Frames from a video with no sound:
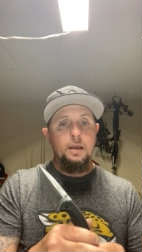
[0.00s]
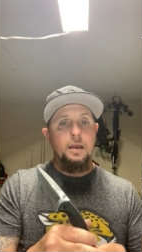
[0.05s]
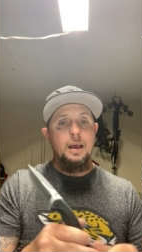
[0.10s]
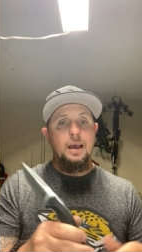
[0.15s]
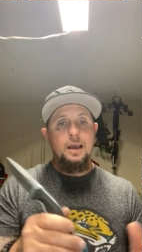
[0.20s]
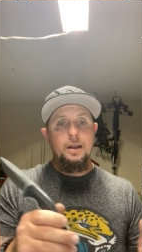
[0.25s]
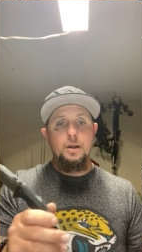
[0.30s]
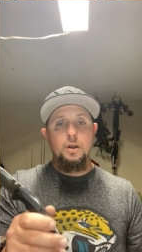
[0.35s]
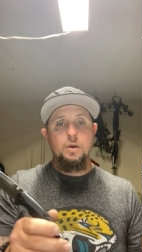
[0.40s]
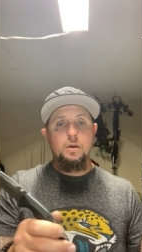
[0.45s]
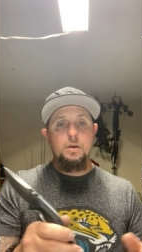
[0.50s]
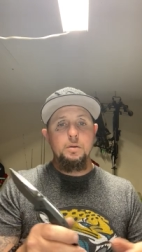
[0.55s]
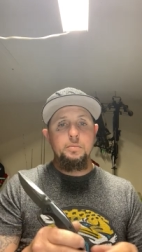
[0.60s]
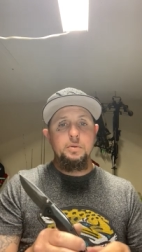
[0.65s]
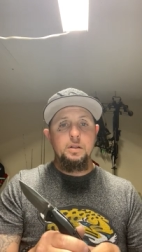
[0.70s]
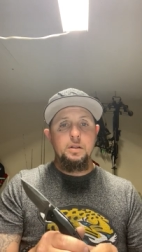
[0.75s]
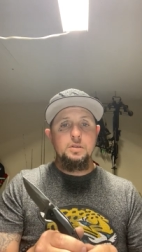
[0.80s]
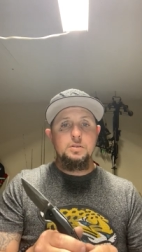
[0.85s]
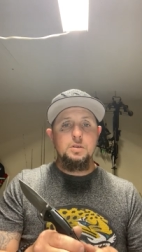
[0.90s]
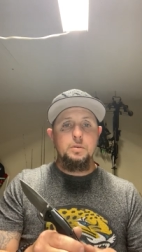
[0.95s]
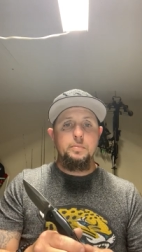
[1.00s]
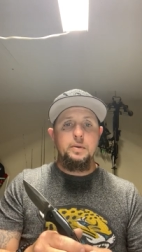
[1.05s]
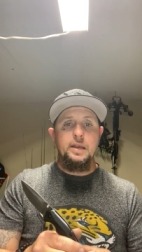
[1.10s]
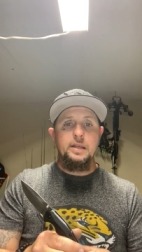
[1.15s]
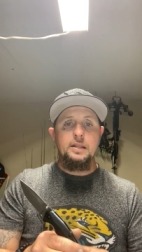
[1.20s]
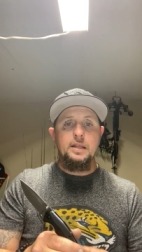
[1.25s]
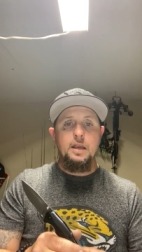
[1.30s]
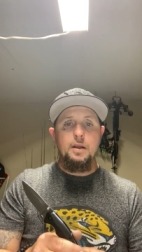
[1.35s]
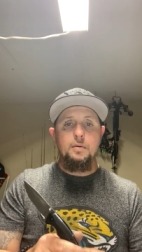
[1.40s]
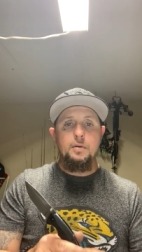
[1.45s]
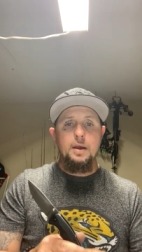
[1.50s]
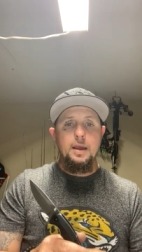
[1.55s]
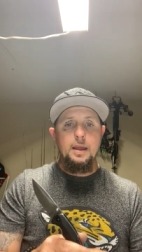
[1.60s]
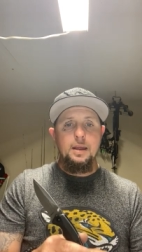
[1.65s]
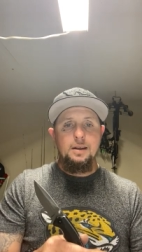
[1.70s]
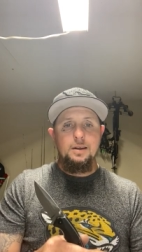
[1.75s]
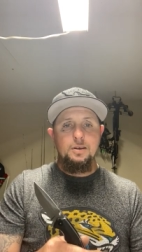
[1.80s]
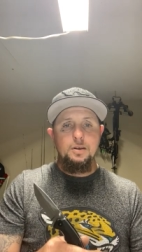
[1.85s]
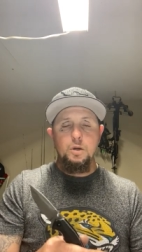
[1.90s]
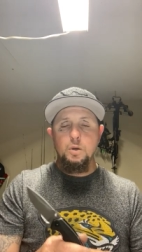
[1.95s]
I know Camillus will make that
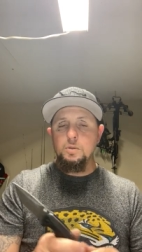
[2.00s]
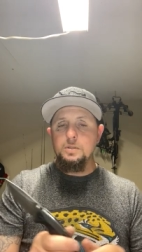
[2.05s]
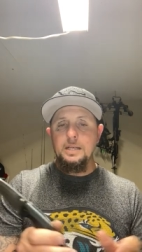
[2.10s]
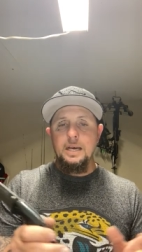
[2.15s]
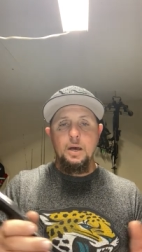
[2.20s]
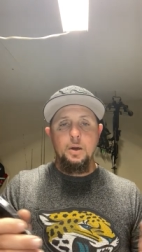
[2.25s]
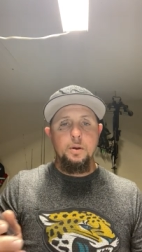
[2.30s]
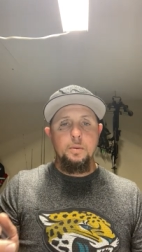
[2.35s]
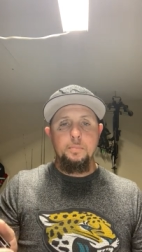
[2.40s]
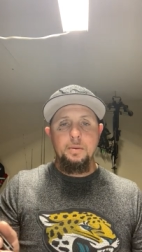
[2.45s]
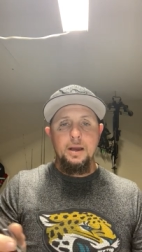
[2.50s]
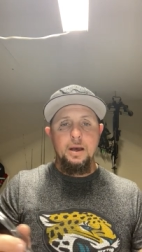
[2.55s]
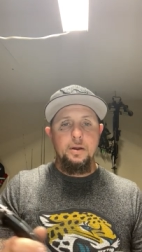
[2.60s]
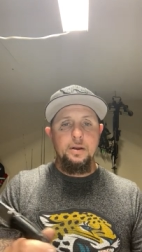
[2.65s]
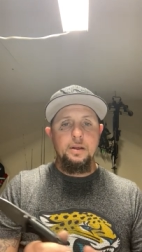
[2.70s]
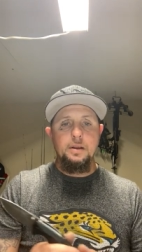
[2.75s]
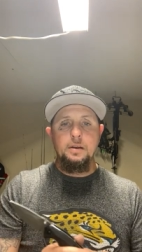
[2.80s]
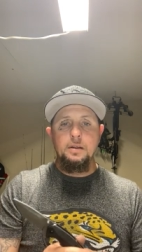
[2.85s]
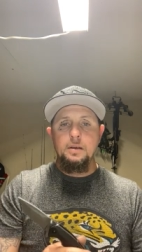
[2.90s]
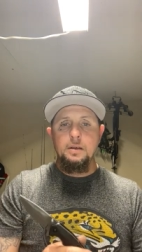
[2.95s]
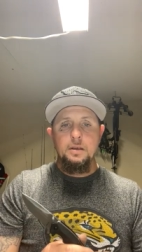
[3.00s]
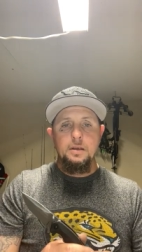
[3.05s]
right, no doubt about it.